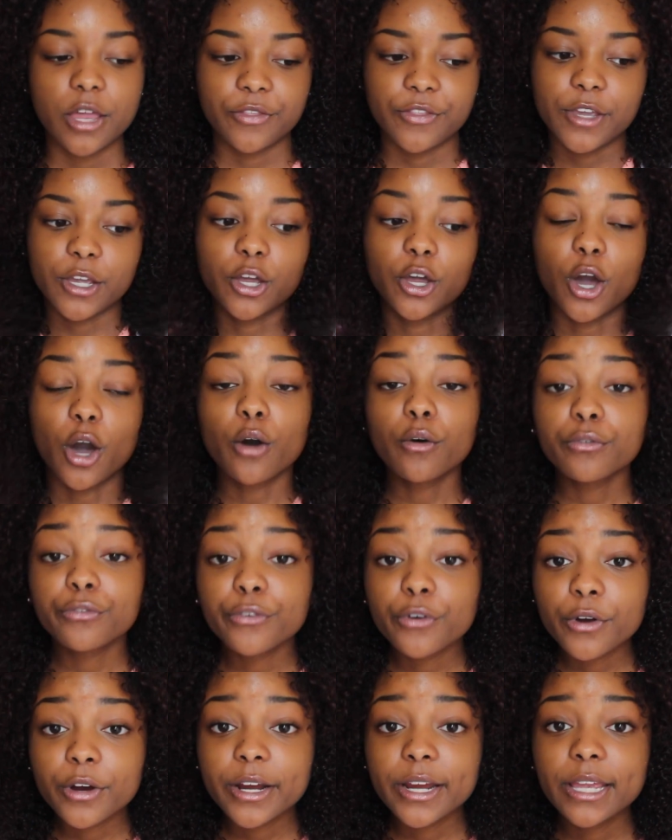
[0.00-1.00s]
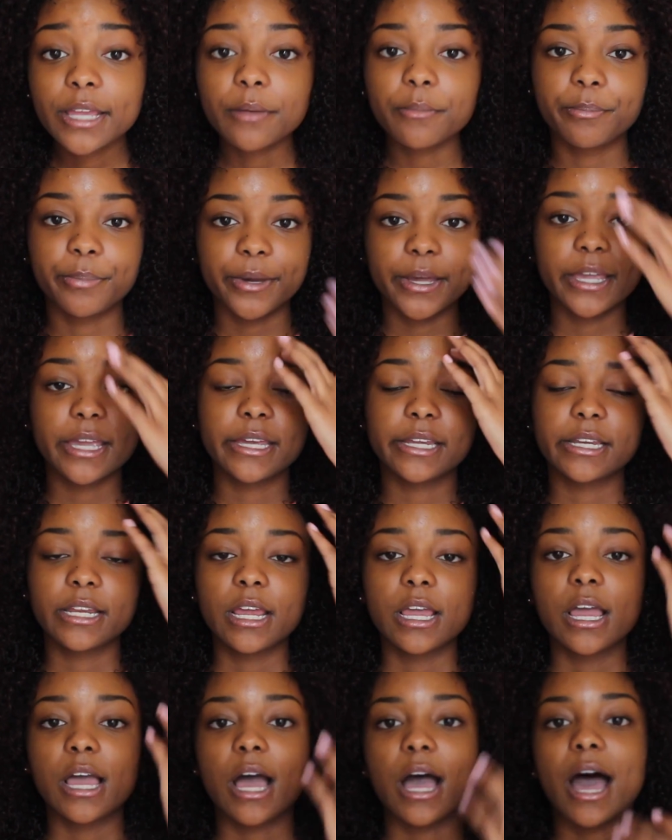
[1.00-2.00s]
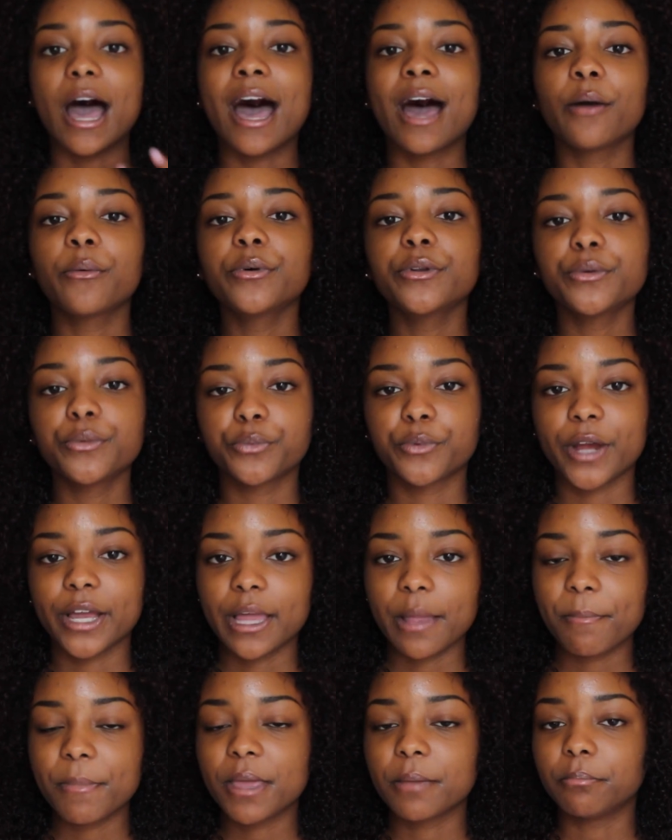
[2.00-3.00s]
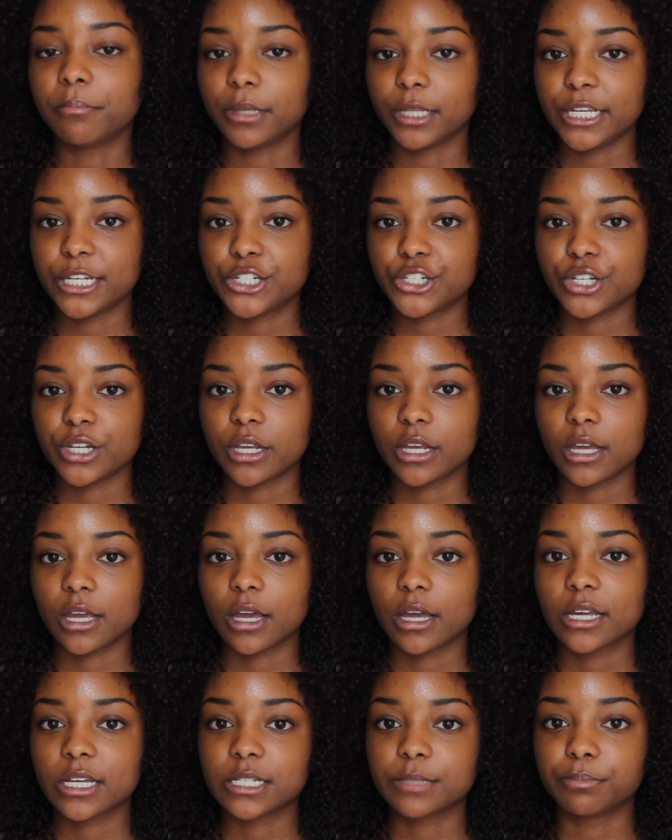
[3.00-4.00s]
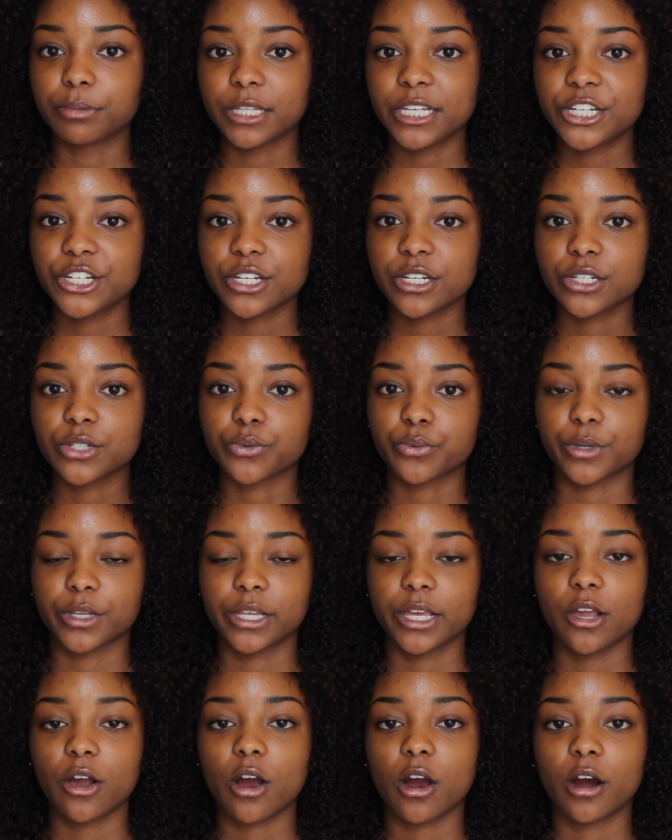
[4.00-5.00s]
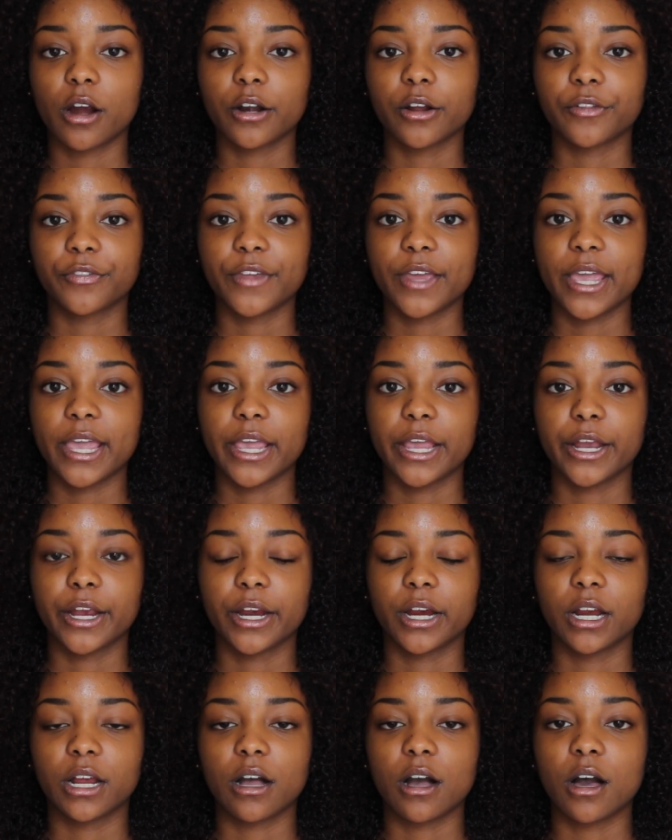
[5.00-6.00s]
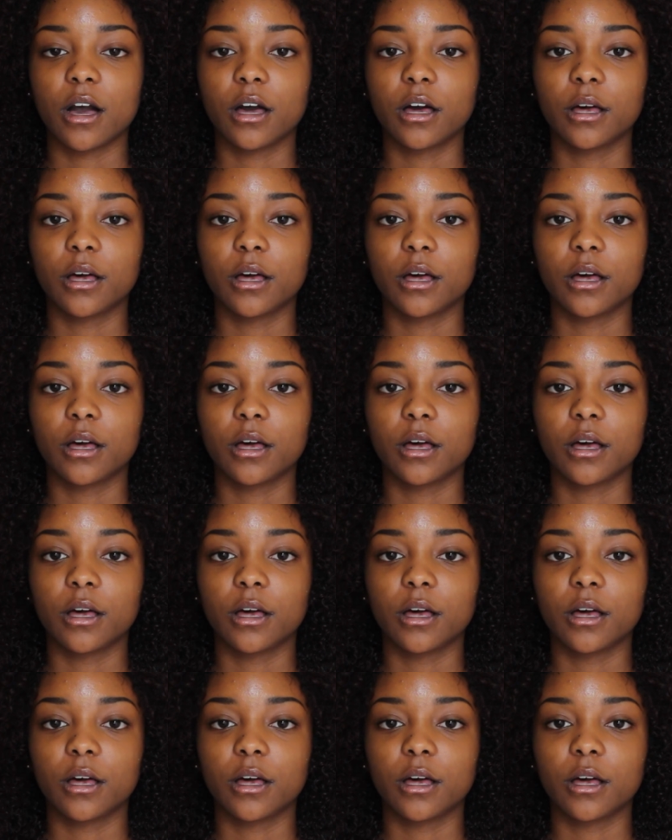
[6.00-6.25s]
then go for it, but I wouldn't recommend bleaching, because bleaching is really hard on the hair.